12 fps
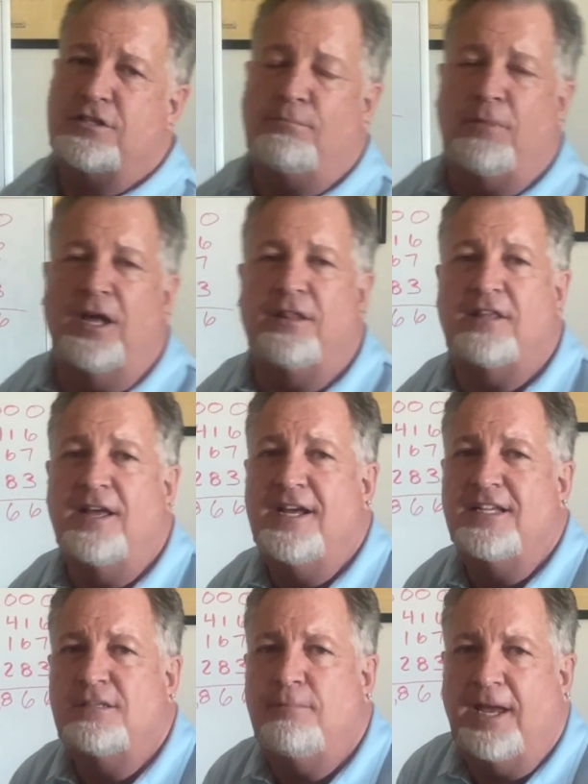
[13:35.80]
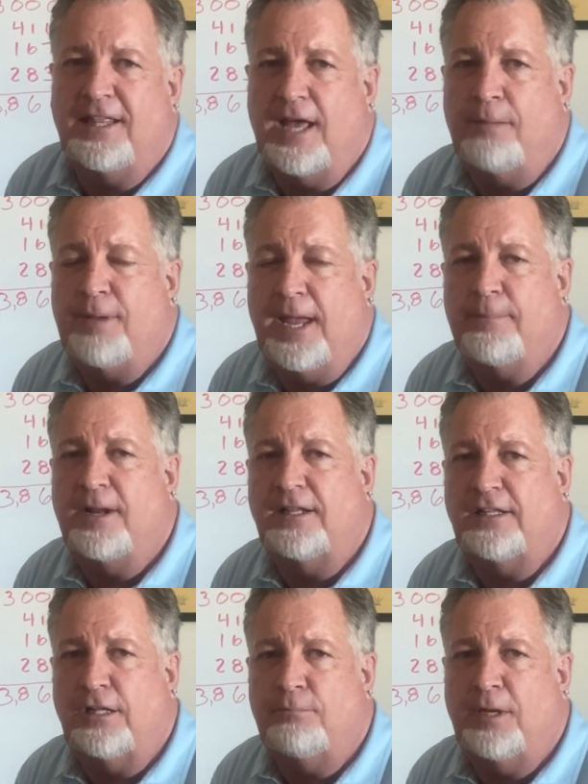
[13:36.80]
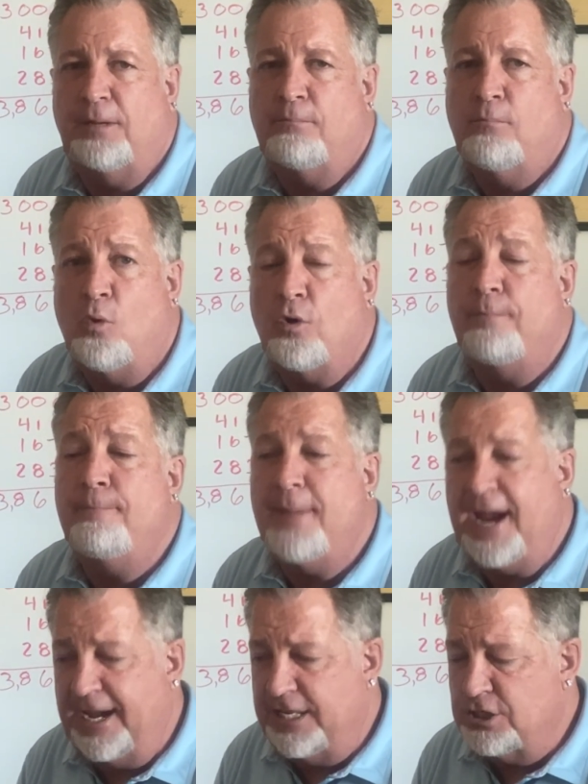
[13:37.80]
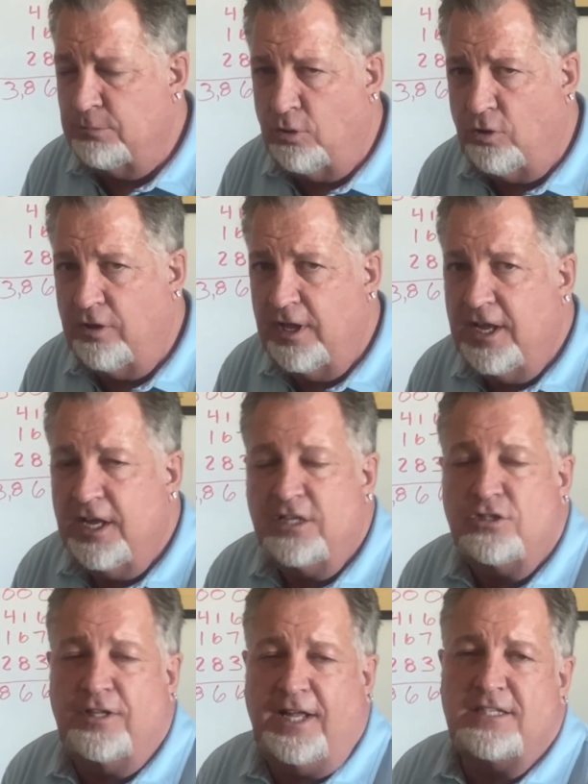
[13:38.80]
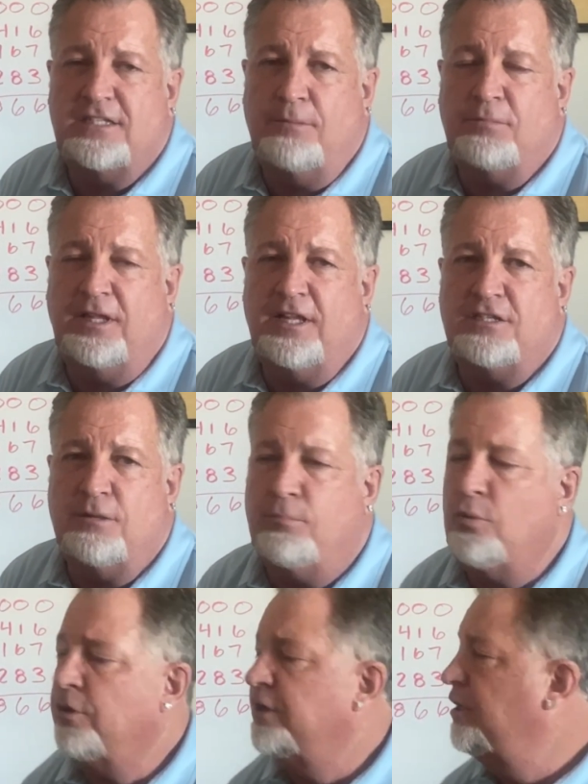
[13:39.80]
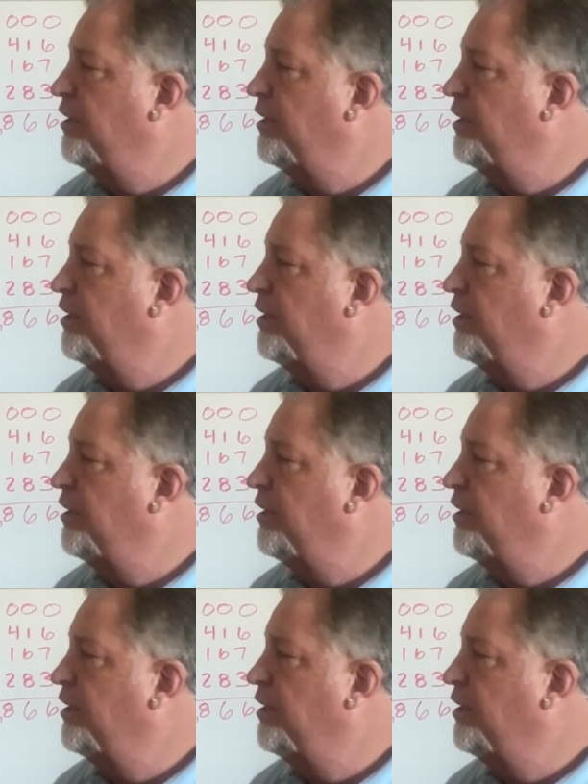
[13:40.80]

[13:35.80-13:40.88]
a month to make that payment a little bit more manageable. So that's something that's important to